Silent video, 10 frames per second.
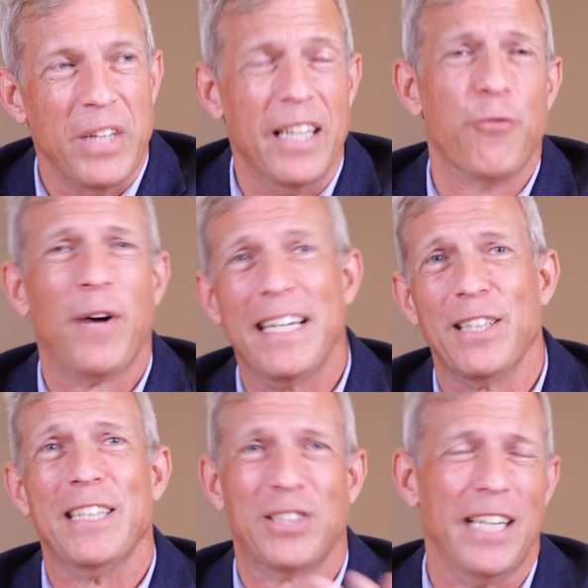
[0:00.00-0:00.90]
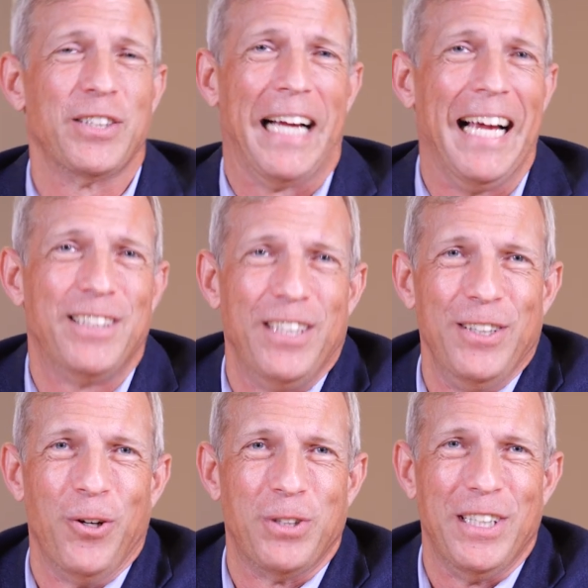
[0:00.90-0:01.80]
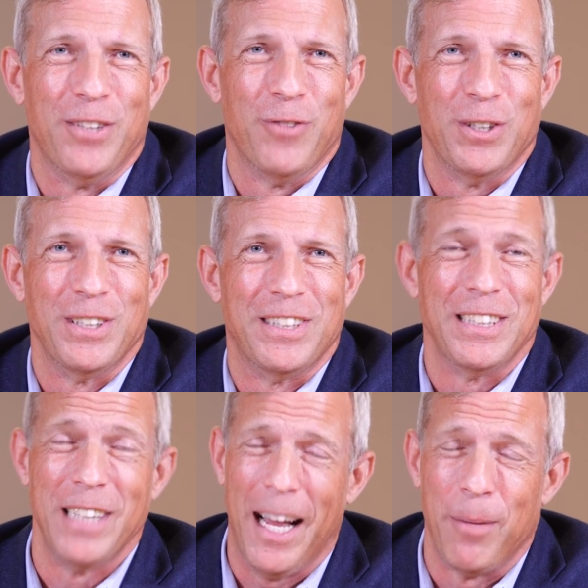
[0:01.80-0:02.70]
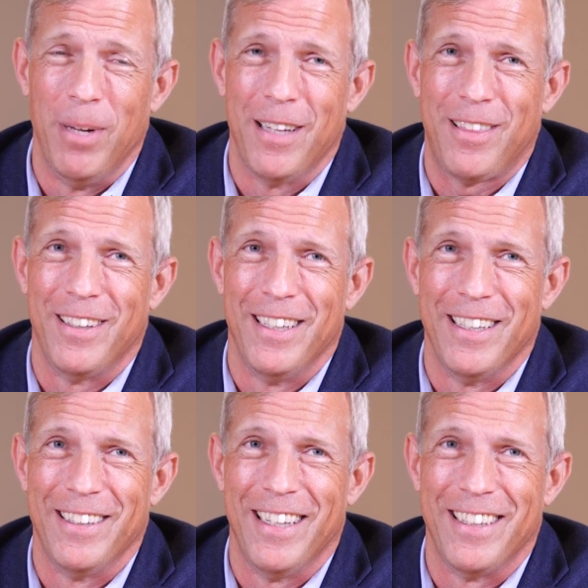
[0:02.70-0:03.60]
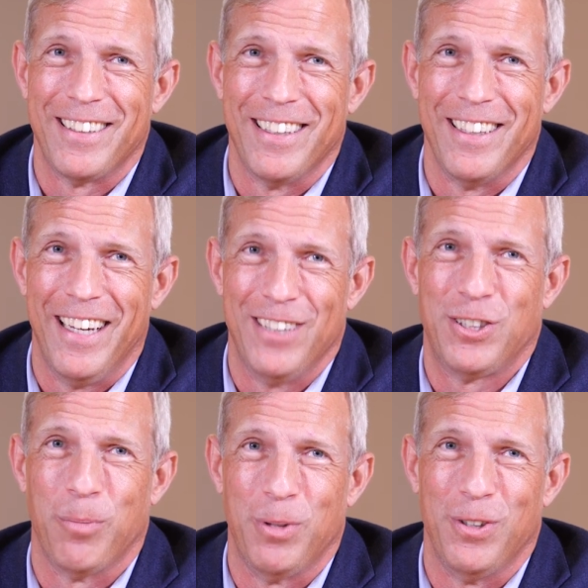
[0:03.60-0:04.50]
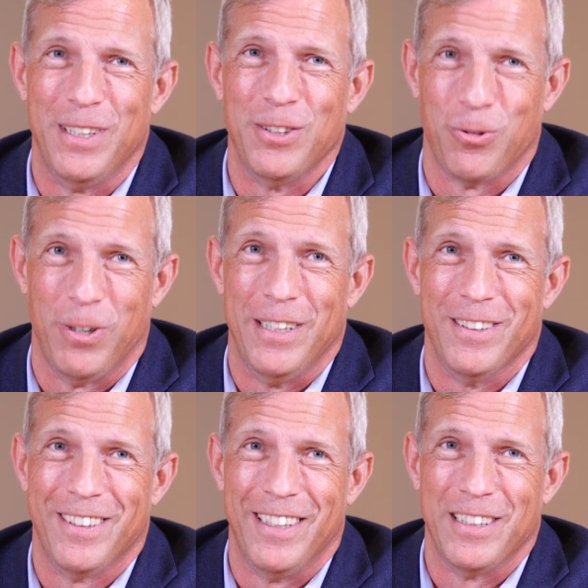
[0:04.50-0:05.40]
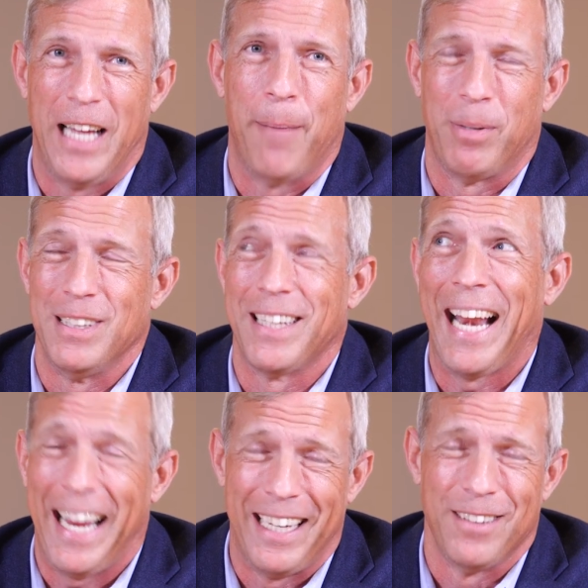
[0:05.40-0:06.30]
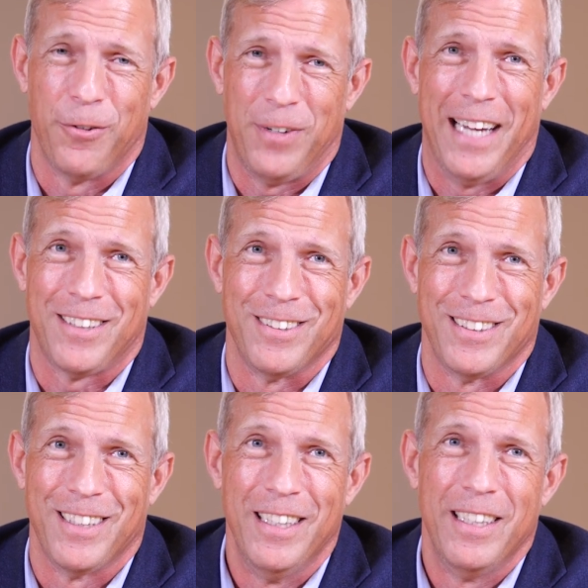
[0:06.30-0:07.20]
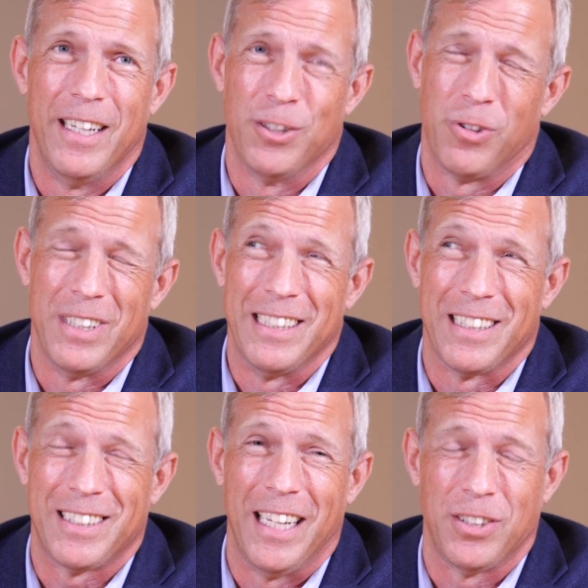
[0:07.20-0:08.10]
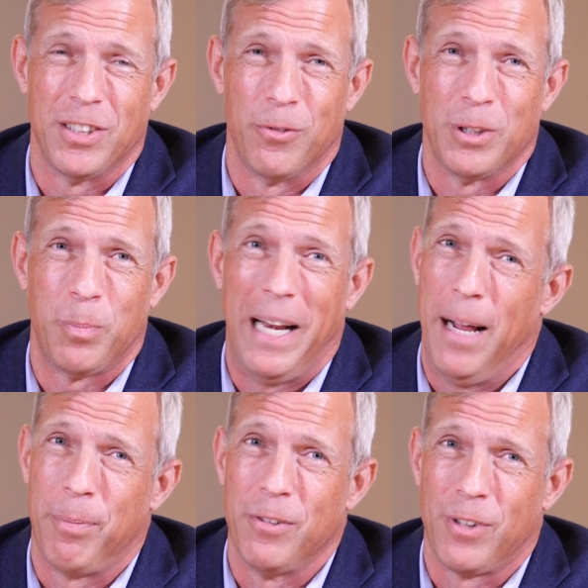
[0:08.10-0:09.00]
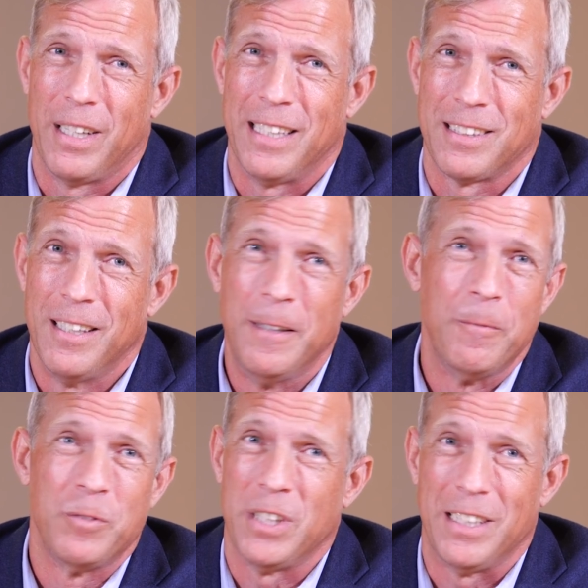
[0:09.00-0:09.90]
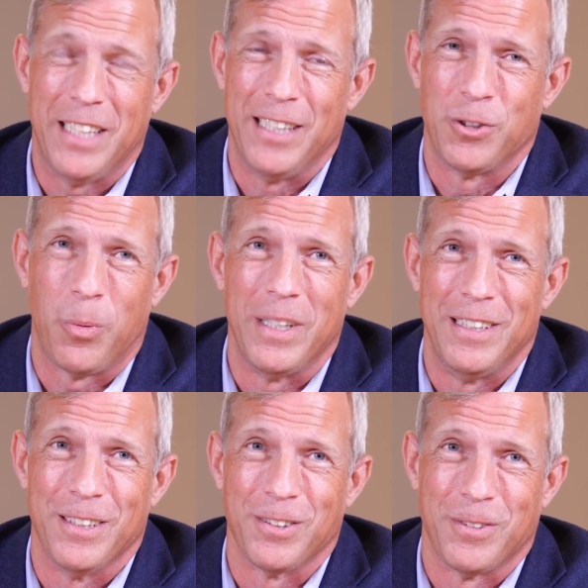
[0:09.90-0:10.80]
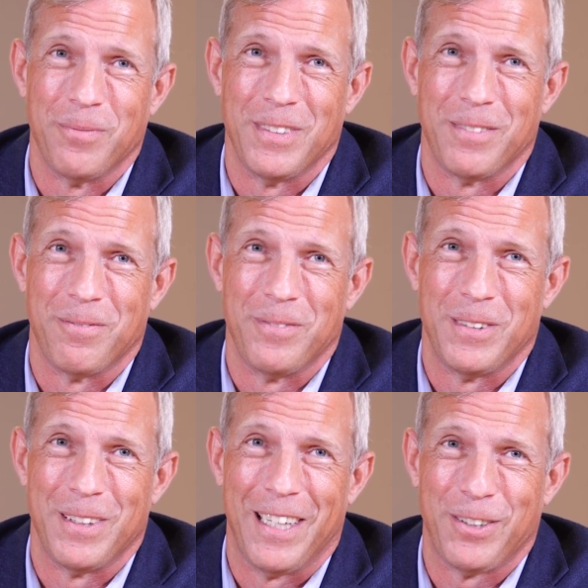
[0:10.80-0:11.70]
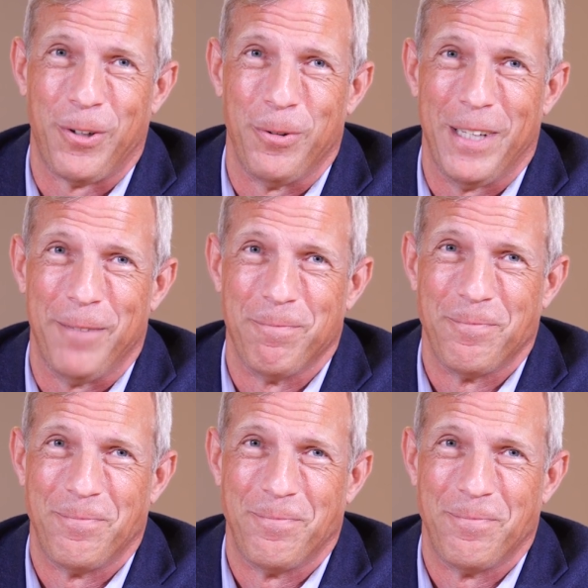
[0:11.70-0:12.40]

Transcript: And then finally, it sounds like I T O T convergence is not a myth, and that uh, edge computing is real, and it's happening today in the factories. And it's really an extension of what's been happening for the last, say, ten, twenty years. You guys agree with that?